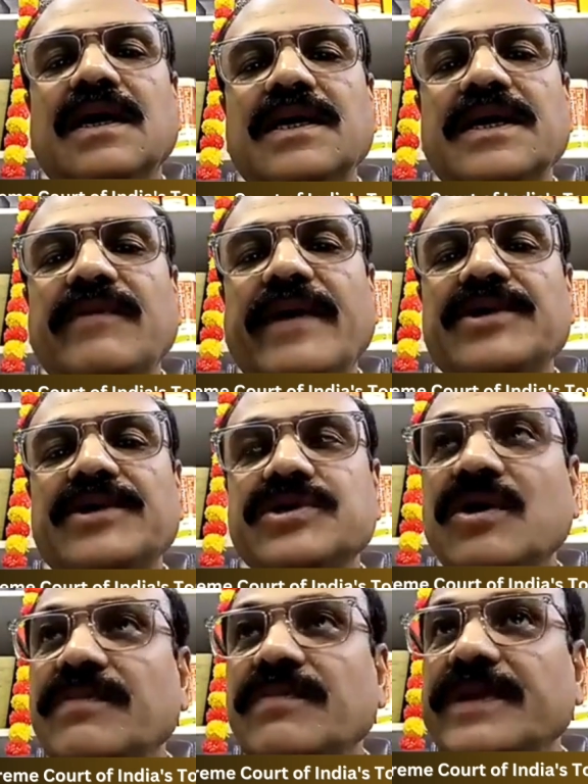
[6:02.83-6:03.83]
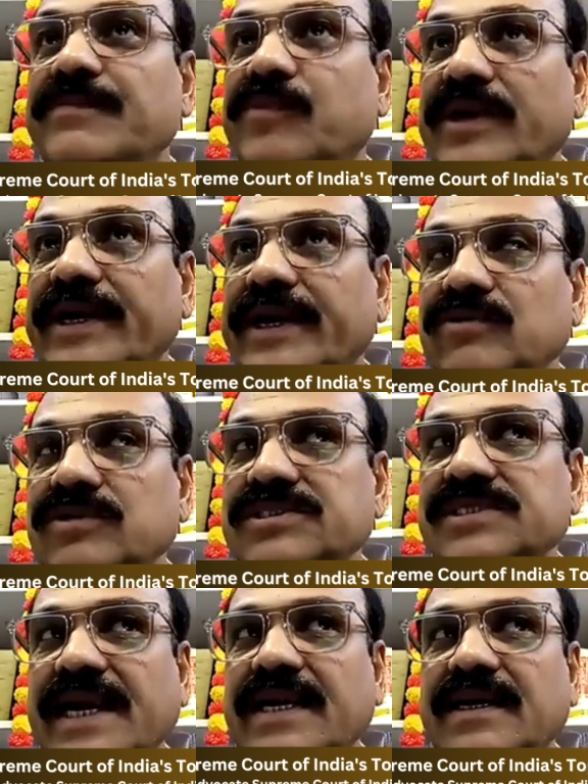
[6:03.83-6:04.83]
Undervaluation of imported
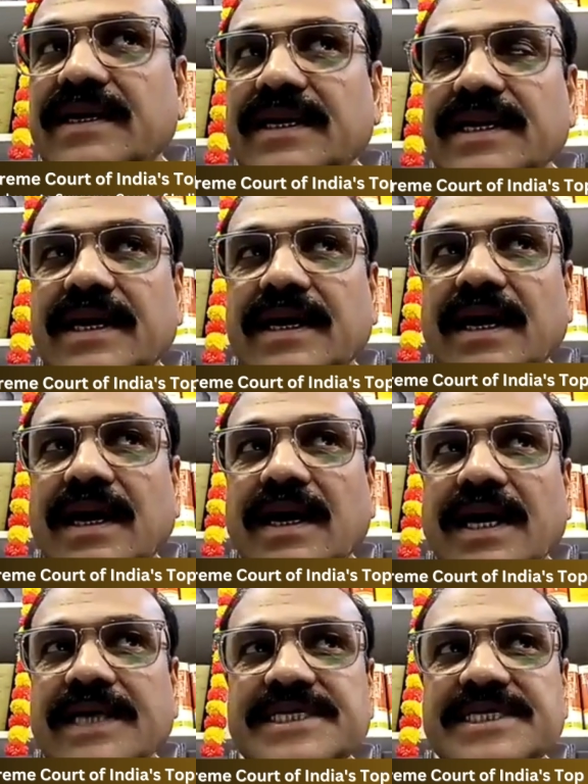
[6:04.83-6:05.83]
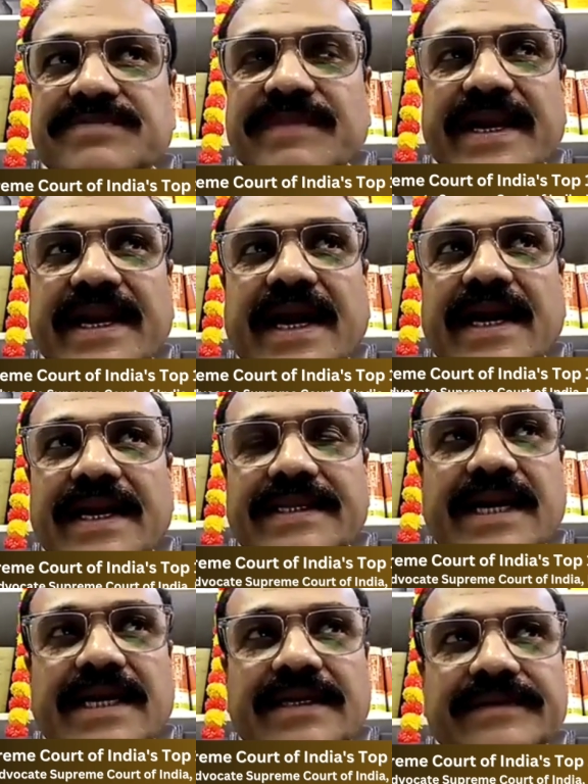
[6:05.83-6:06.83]
goods and assessment
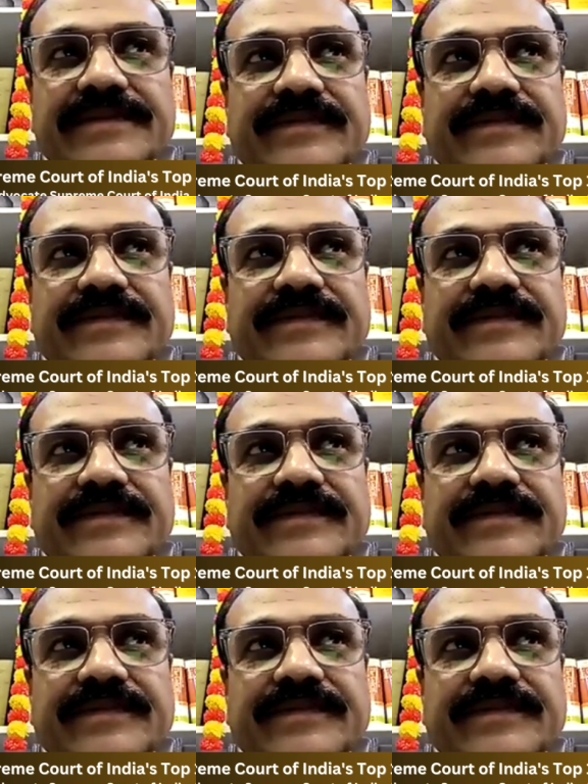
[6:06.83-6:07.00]
regarding that.